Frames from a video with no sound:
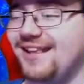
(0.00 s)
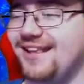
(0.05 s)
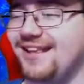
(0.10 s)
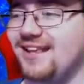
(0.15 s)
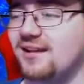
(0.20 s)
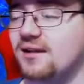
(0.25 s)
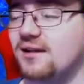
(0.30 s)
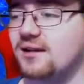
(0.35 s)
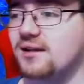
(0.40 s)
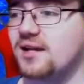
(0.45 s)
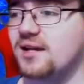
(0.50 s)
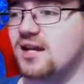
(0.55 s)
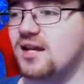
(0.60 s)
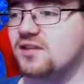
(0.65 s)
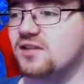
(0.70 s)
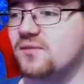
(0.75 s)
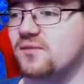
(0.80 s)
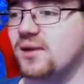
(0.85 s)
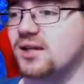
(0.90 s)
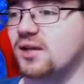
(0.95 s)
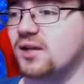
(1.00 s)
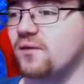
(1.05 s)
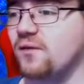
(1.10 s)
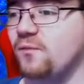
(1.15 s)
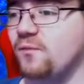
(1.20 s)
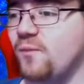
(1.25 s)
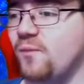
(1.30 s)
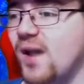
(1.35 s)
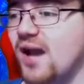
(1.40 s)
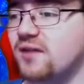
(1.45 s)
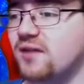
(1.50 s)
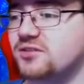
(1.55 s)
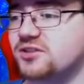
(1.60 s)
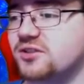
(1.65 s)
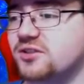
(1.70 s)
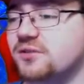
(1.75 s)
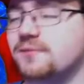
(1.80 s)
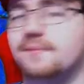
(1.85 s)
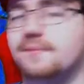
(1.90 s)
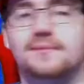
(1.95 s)
yeah, that's right, give it to
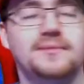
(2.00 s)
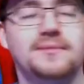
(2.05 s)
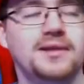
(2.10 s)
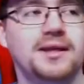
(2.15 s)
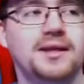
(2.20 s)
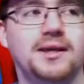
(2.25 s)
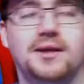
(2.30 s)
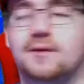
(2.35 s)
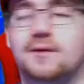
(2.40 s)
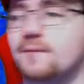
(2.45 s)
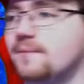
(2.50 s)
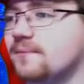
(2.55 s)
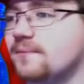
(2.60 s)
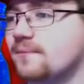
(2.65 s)
Bowser! There you go.